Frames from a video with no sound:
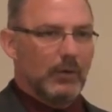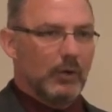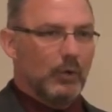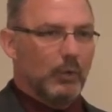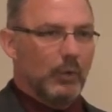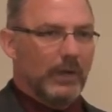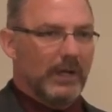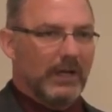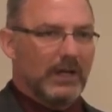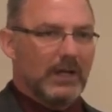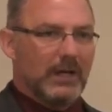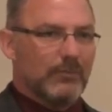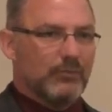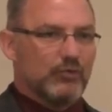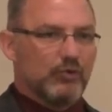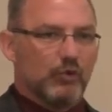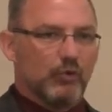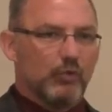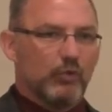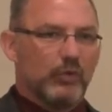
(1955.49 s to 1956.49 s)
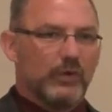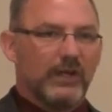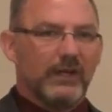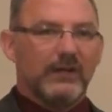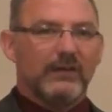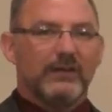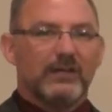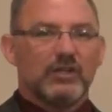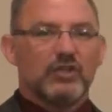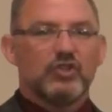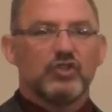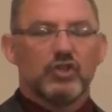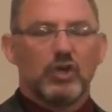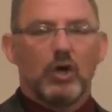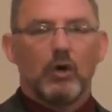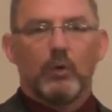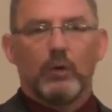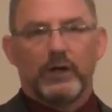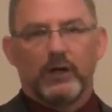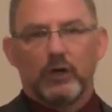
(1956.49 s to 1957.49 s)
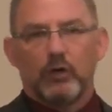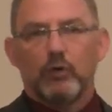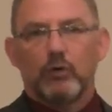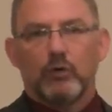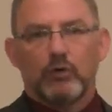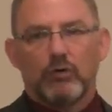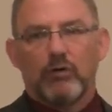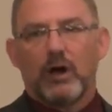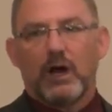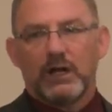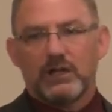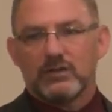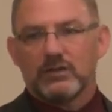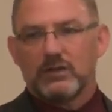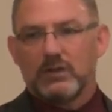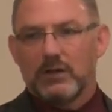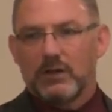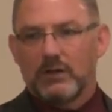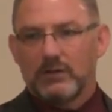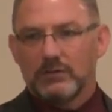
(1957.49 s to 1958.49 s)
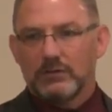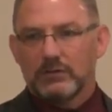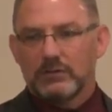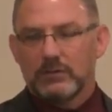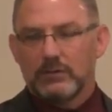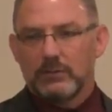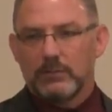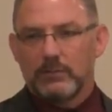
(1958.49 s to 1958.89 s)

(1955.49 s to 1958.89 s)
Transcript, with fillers: when it comes to really showing who Christ is?